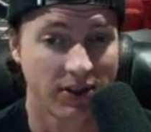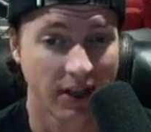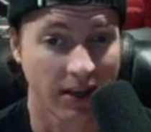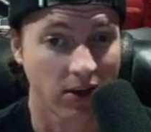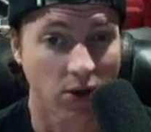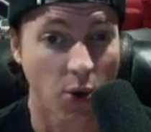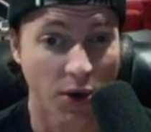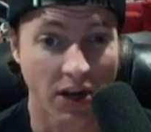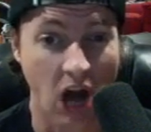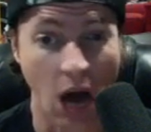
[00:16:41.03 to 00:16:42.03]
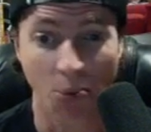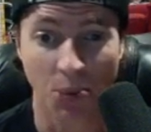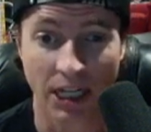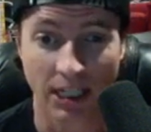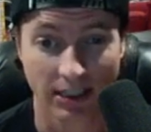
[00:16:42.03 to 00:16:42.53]
like chord
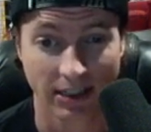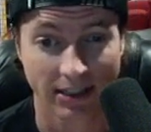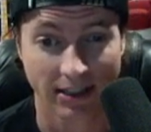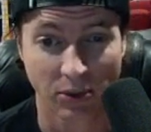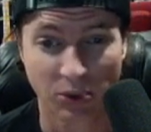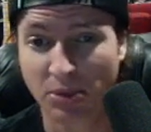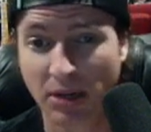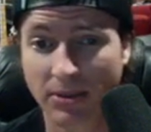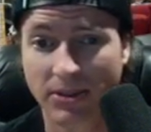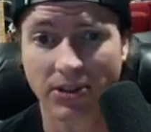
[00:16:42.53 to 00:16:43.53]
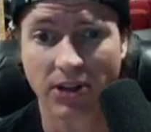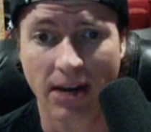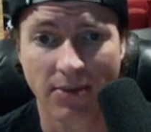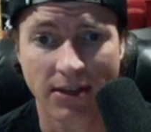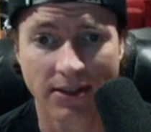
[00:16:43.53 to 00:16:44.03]
comping, as I would probably
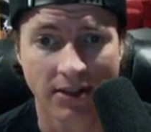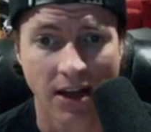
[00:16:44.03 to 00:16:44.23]
describe this.